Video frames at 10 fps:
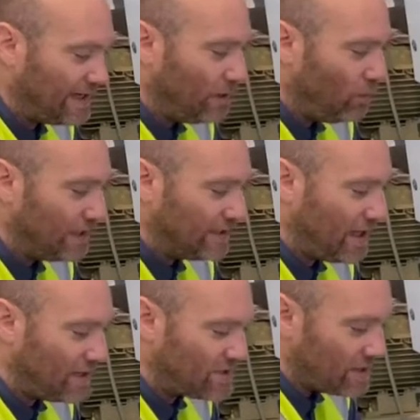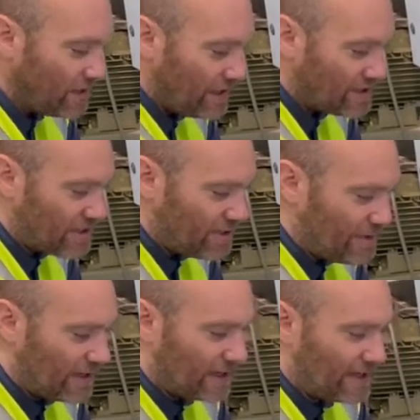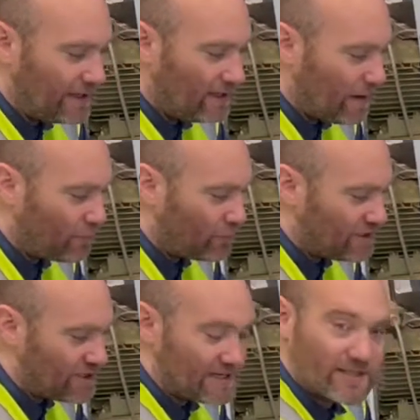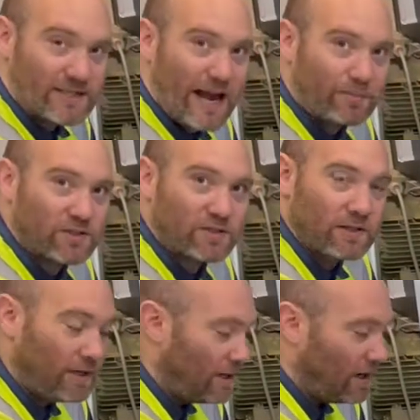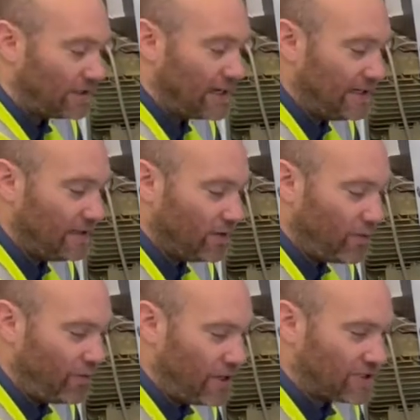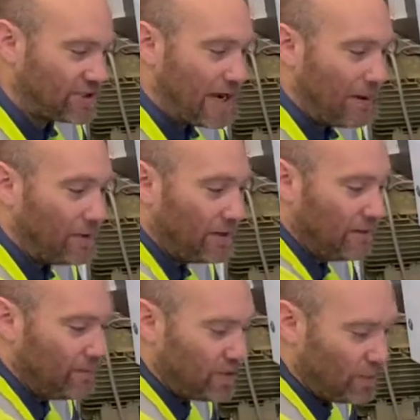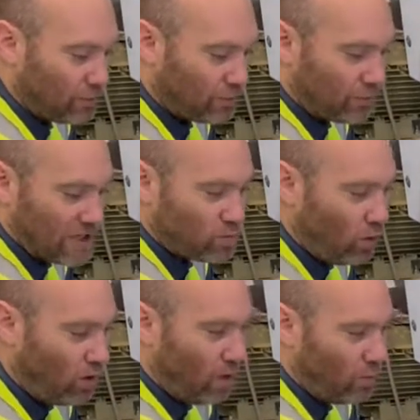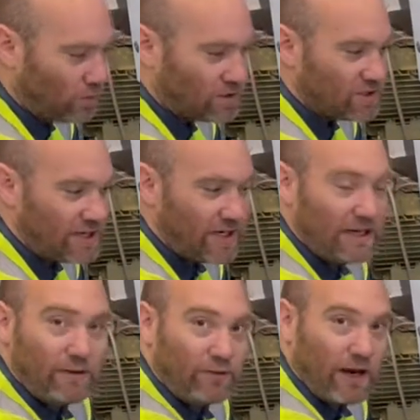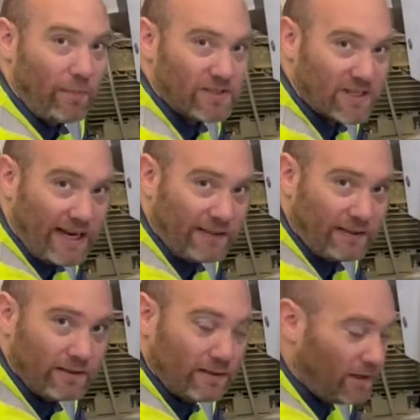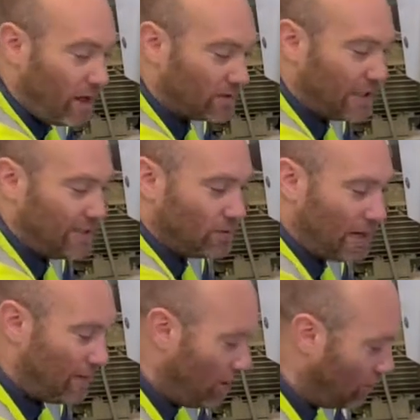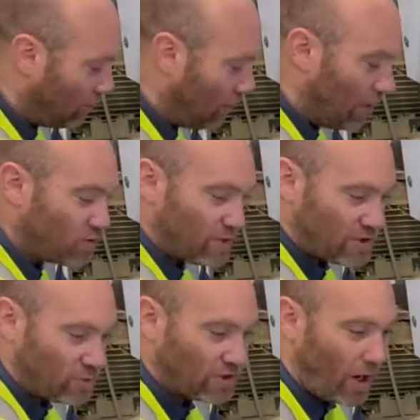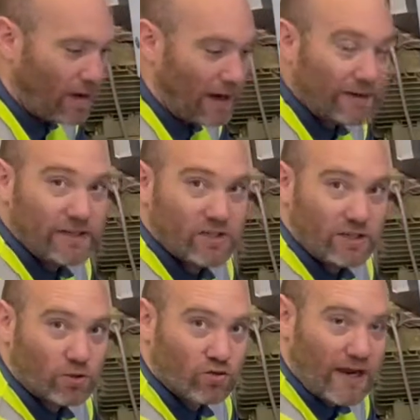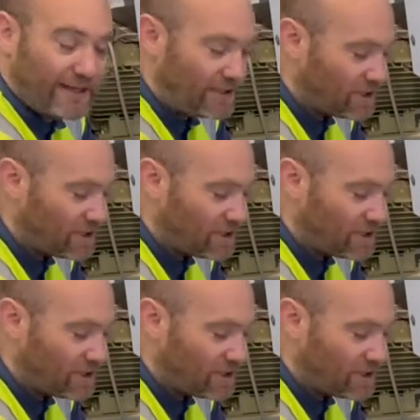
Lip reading: and what it does is in the middle here you have three sets of taps. Okay, the first tap, fresh water will continually fill up the tank. Okay, you will have overflows which will go out into your drainage.